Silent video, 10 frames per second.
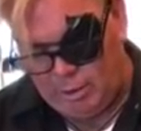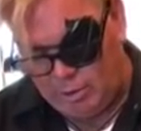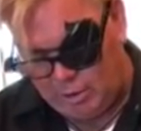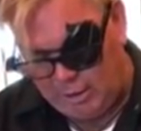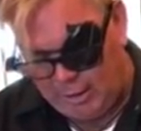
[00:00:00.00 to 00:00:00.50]

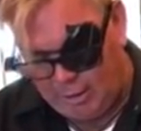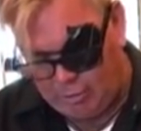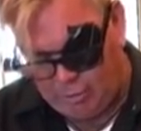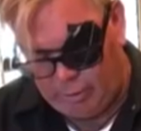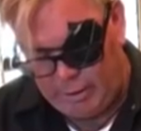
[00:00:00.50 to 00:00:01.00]
see
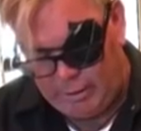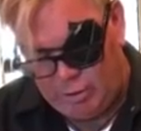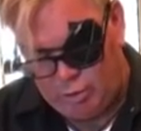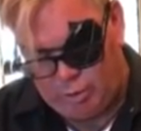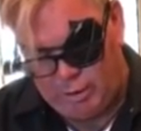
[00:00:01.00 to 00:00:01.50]
how great
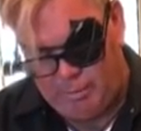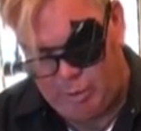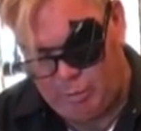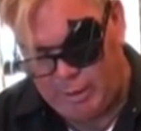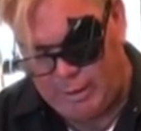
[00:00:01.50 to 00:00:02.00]
these are
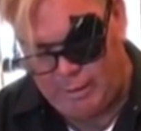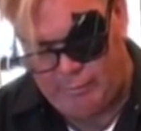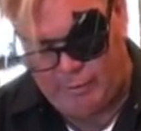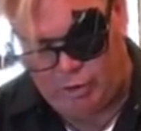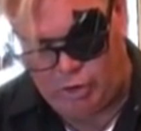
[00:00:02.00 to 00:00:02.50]
coming right out
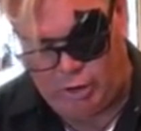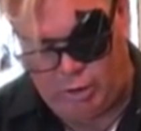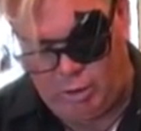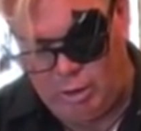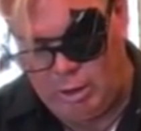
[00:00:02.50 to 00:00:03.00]
of the
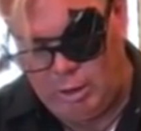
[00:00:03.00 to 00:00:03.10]
shell.